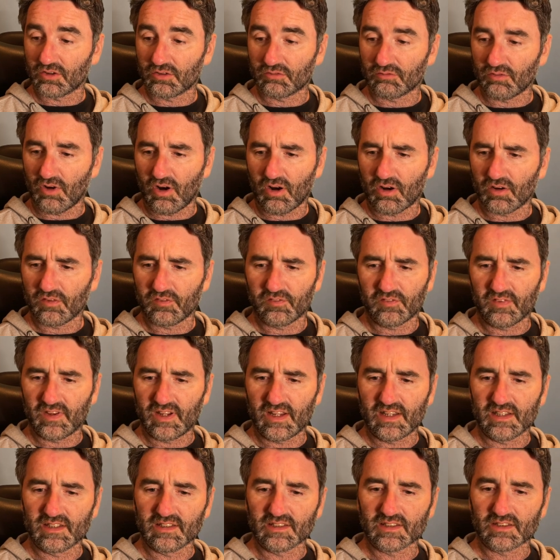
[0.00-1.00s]
graph
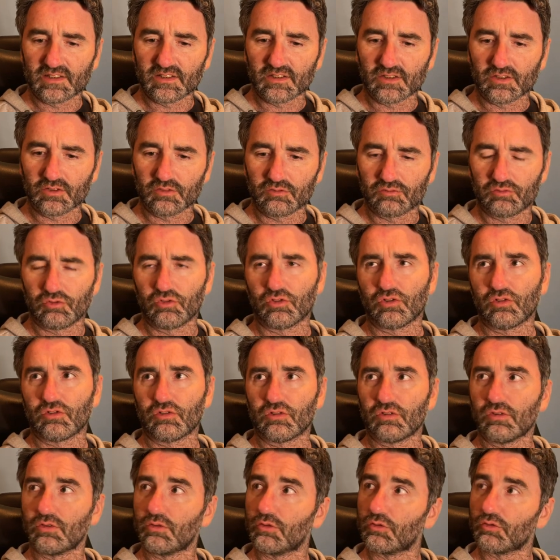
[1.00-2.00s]
is
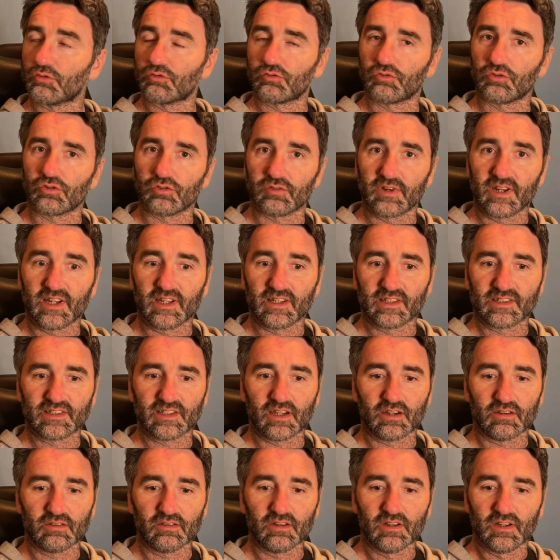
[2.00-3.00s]
draw or drawing.
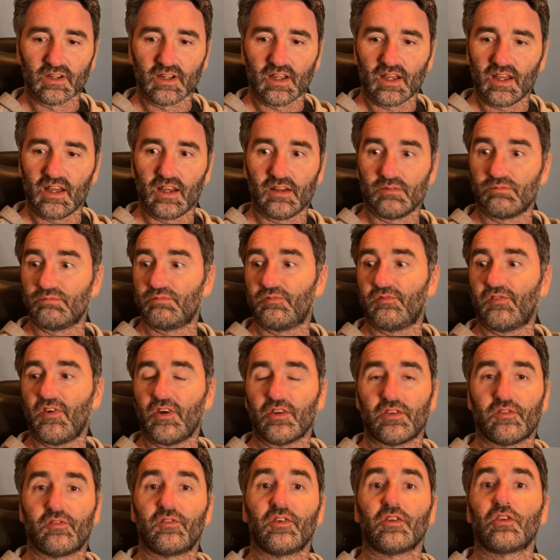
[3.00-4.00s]
So
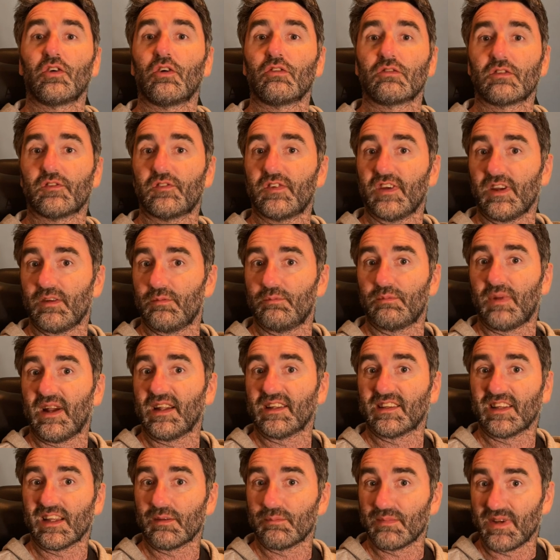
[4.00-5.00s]
photography
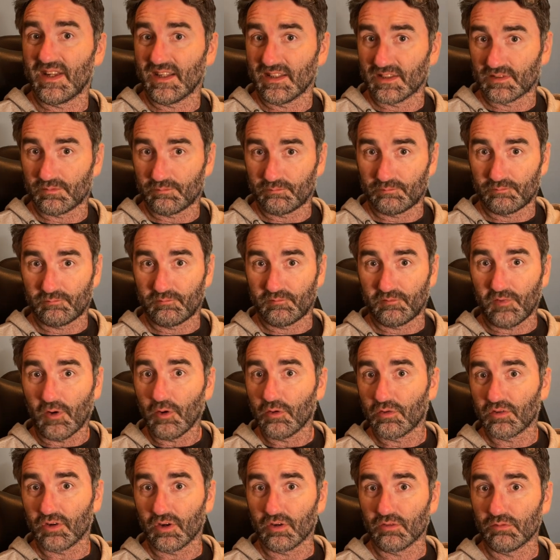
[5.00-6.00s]
basically means
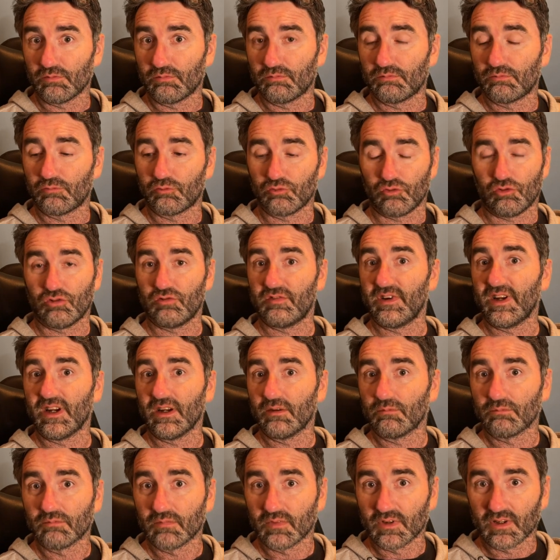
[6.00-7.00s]
photo
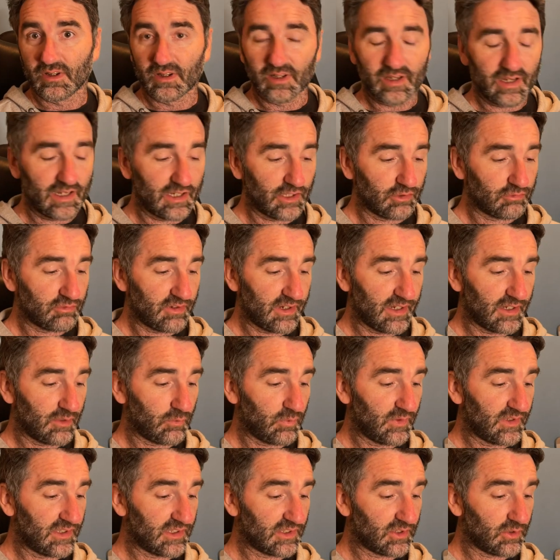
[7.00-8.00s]
drawing in Greek,
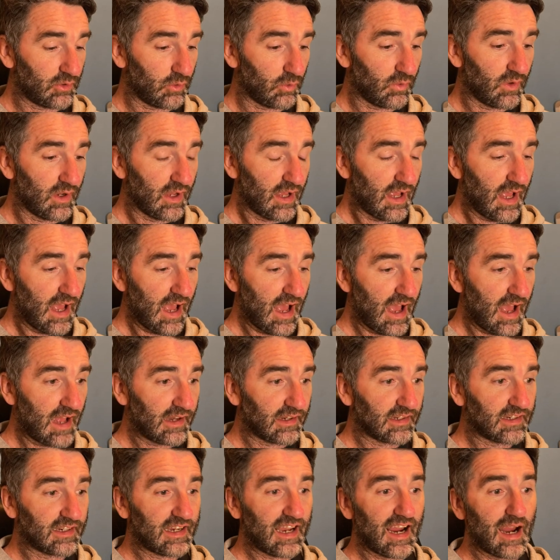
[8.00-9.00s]
which is cool.
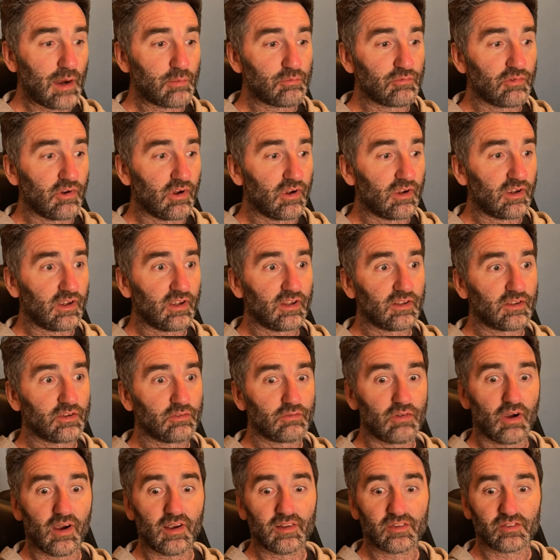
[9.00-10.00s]
And camera
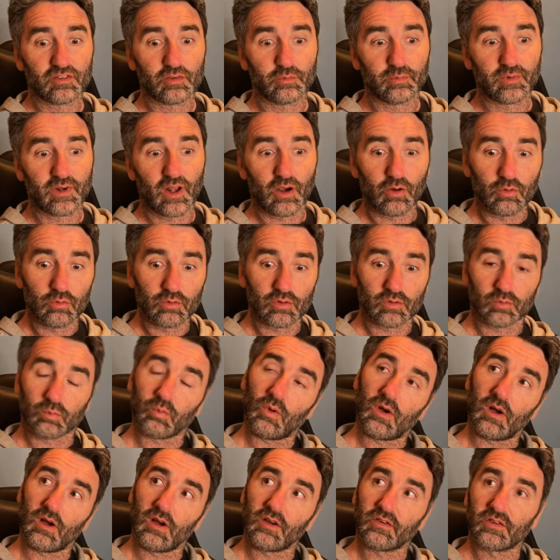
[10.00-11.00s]
derives from an old
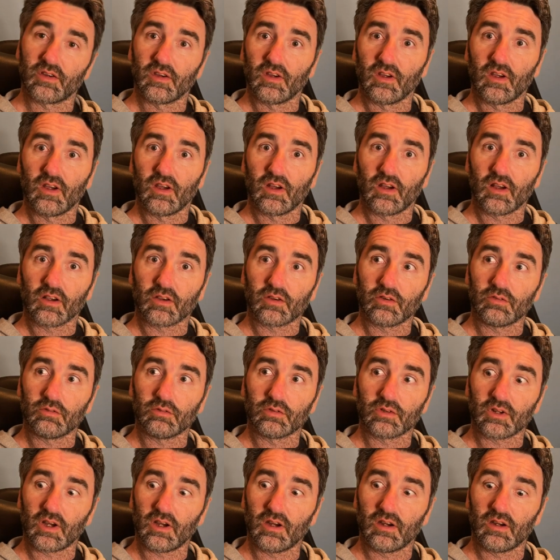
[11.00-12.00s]
word
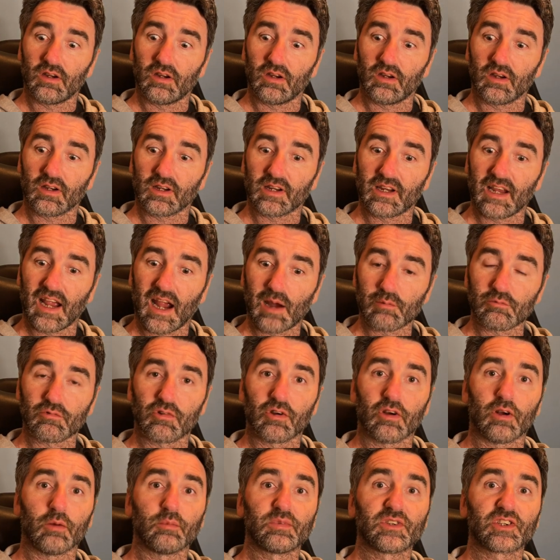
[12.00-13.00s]
called
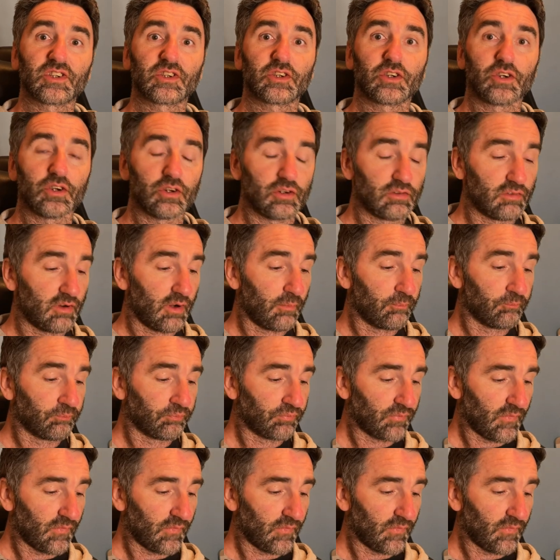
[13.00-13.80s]
camera obscura,